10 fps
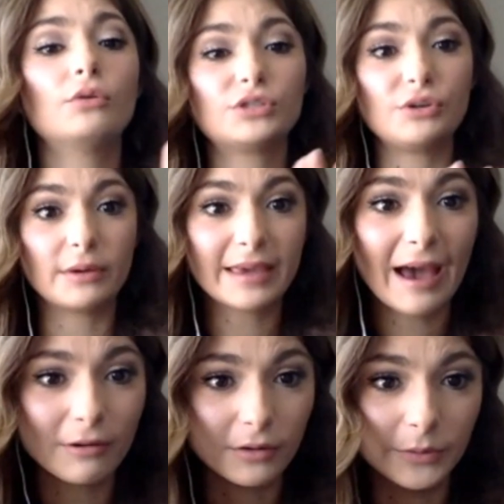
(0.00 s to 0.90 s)
to hold you
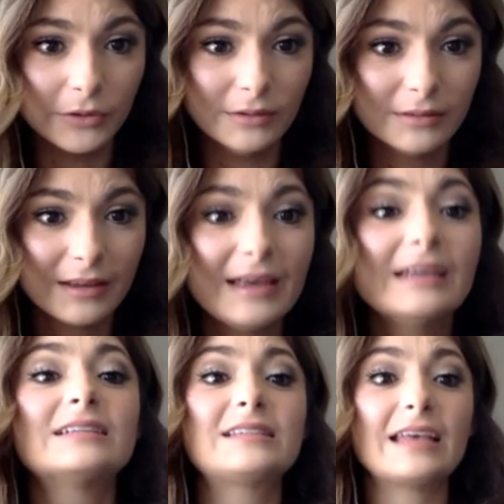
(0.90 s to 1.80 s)
accountable,
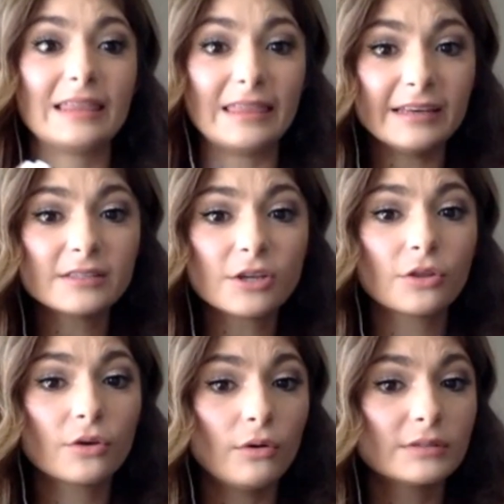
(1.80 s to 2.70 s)
to say,
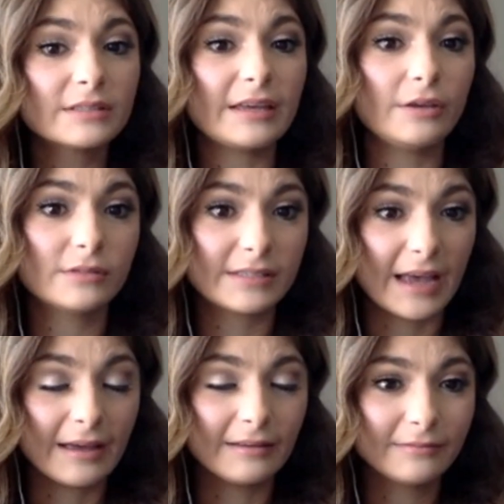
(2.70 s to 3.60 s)
these are the goals that
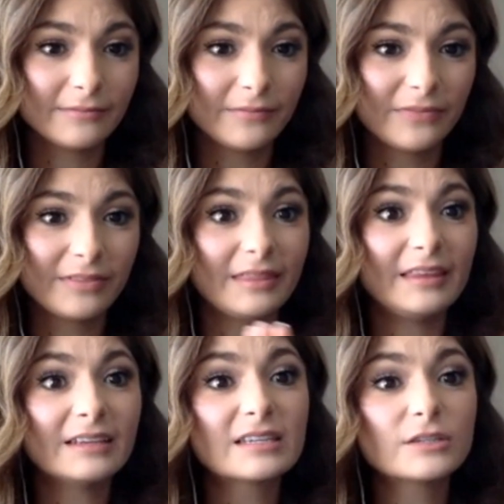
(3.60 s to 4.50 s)
you set.
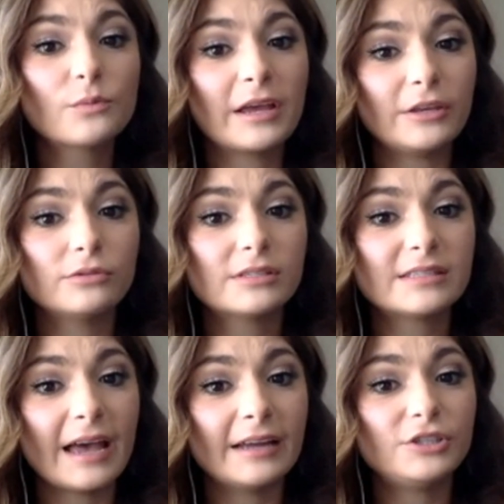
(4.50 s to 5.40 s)
This is what
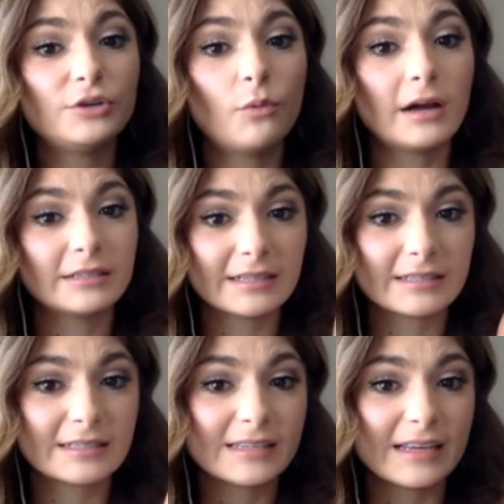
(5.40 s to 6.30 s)
you said you
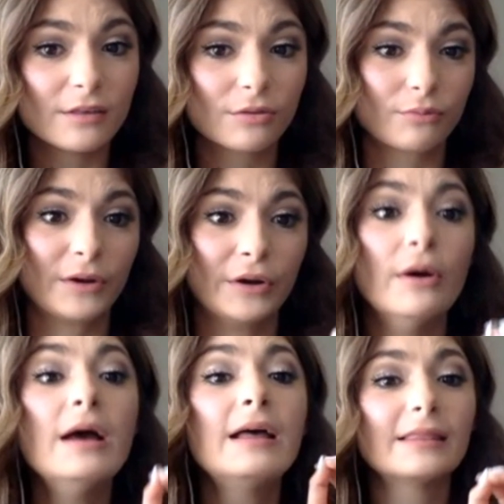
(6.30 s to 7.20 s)
want to see
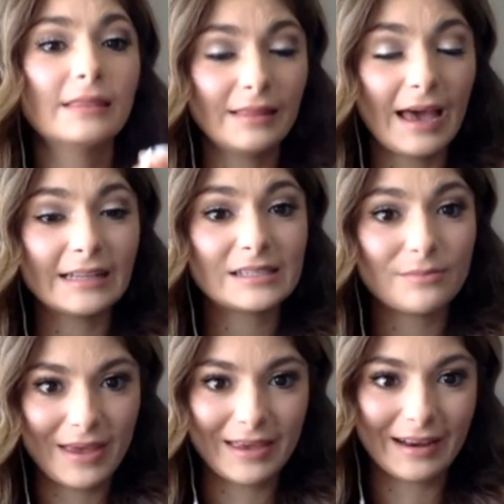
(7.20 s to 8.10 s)
through.
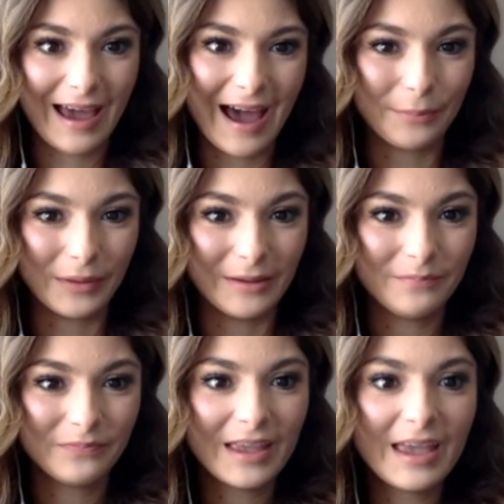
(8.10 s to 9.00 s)
Let's make it
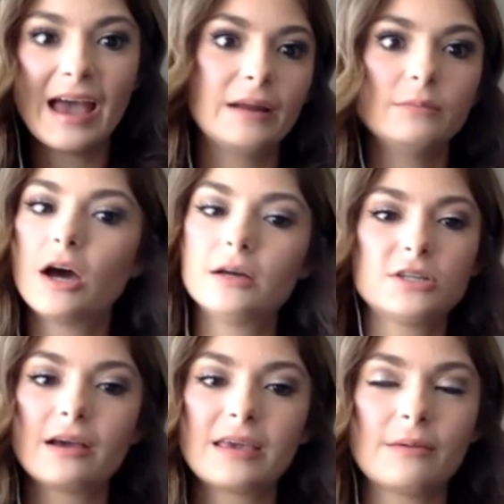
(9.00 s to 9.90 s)
happen. And I'm
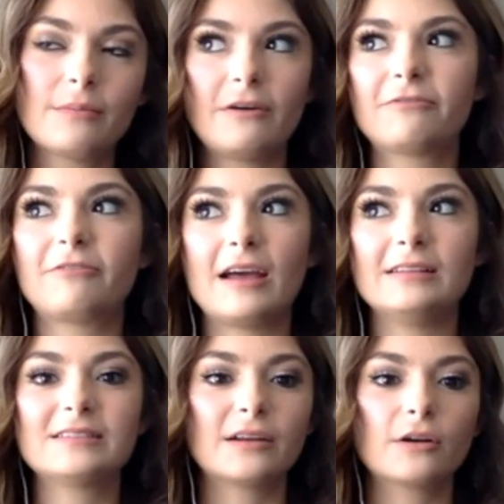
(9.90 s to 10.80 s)
not talking about
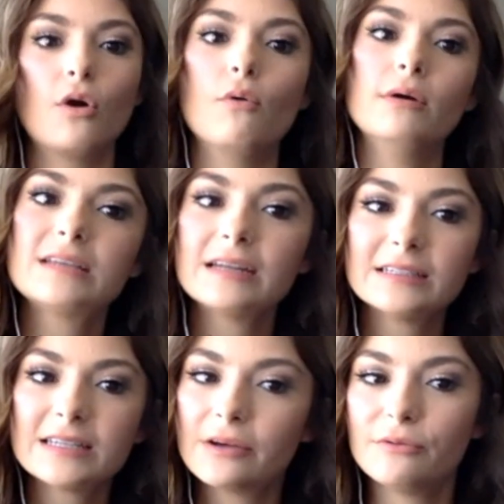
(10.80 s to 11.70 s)
friends that are
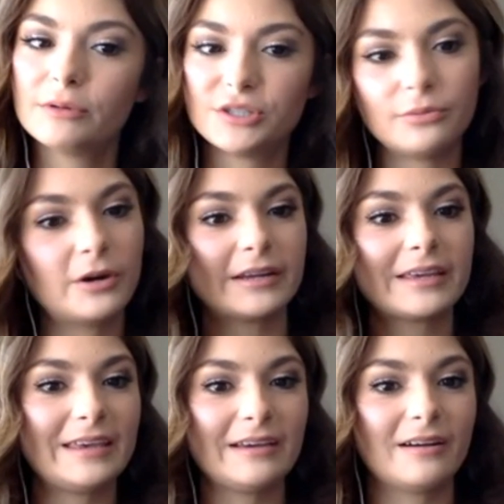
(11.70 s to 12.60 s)
always going to tell you what you
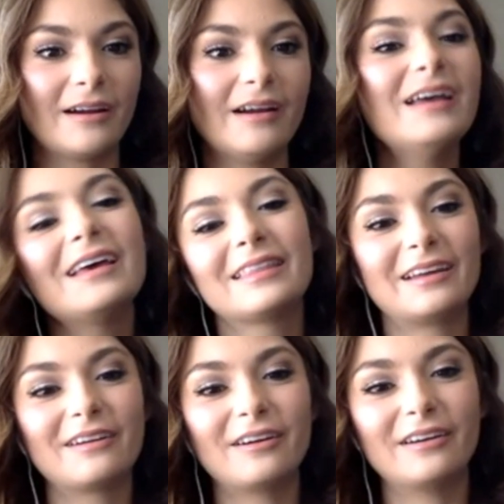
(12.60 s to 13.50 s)
want to hear,
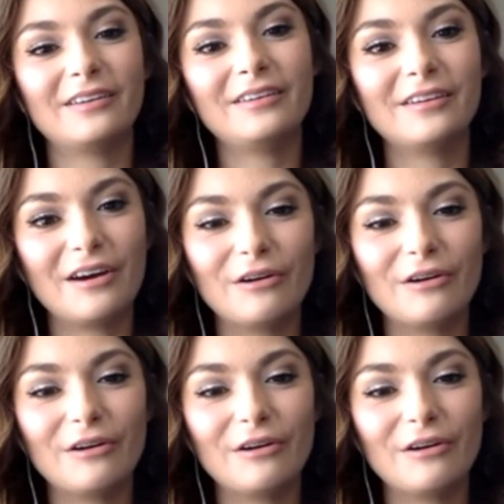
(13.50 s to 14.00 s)
that are,